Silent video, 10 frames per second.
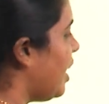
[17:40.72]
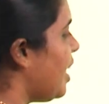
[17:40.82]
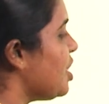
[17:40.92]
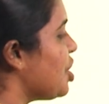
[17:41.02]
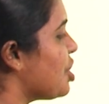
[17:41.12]

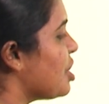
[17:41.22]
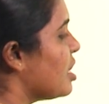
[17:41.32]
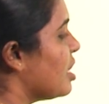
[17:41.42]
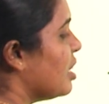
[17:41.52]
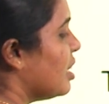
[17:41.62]
it.
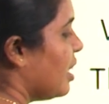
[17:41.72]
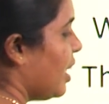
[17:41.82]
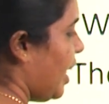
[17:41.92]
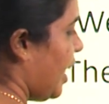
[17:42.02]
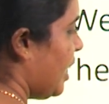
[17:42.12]

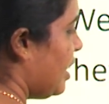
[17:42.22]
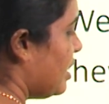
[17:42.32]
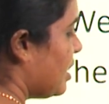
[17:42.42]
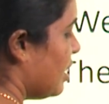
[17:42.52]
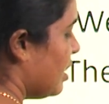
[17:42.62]

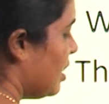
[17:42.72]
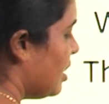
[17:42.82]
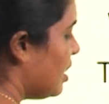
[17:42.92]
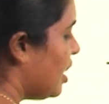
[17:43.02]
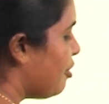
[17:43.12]

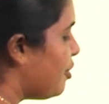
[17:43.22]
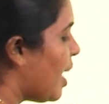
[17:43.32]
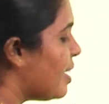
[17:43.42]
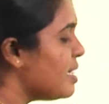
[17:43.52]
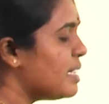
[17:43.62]
If
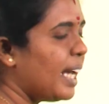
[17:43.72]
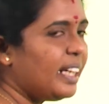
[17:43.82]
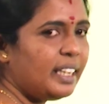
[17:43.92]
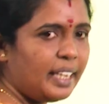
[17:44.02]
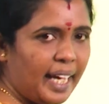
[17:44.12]
there is
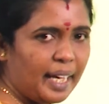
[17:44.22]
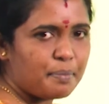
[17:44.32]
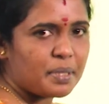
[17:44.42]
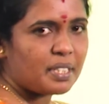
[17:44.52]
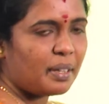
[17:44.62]
any
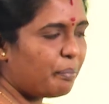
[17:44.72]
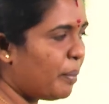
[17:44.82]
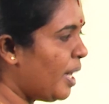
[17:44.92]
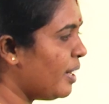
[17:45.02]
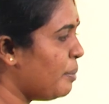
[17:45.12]
names,
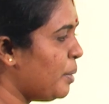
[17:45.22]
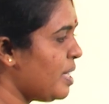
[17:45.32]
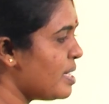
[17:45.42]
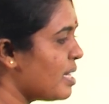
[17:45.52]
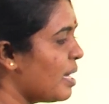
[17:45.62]
Mary
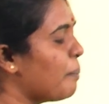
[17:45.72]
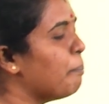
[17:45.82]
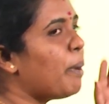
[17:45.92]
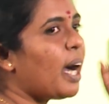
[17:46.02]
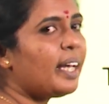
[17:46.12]
means
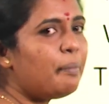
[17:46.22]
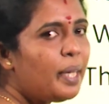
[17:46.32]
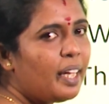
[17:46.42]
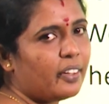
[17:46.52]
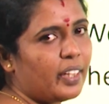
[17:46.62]
by
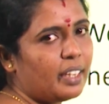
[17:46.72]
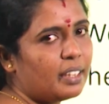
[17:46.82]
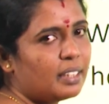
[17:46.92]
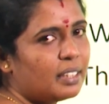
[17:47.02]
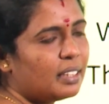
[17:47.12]
Mary.
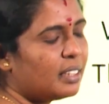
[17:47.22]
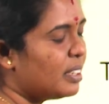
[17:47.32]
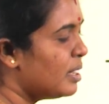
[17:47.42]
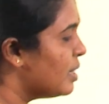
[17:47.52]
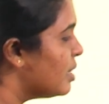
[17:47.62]

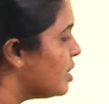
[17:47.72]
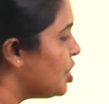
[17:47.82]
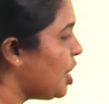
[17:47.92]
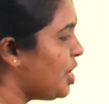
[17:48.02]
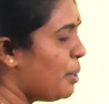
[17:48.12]

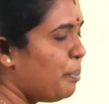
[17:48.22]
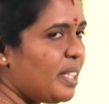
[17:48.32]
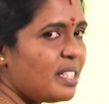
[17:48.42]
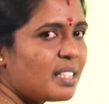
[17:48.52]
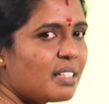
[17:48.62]
Teacher
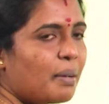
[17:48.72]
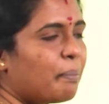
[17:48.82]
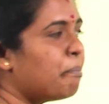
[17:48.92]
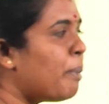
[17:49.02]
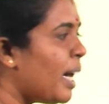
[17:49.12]
means
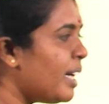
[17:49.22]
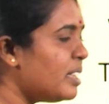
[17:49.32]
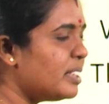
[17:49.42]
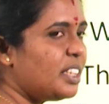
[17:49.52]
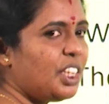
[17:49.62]
by
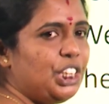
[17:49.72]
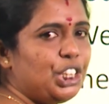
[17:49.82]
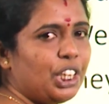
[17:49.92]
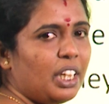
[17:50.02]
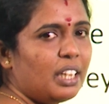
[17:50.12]
the
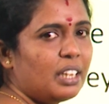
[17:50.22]
teacher.